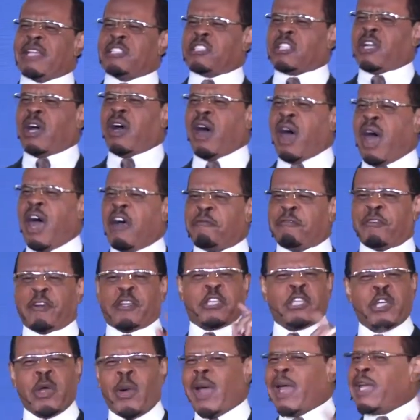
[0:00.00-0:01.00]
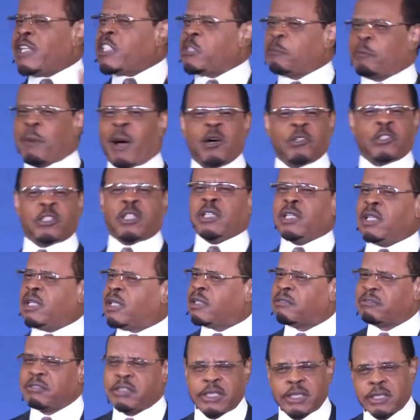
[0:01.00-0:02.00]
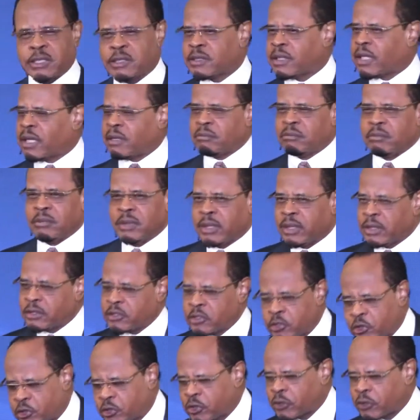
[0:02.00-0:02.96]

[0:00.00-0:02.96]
to offer, you ain't supposed to love Jesus that much.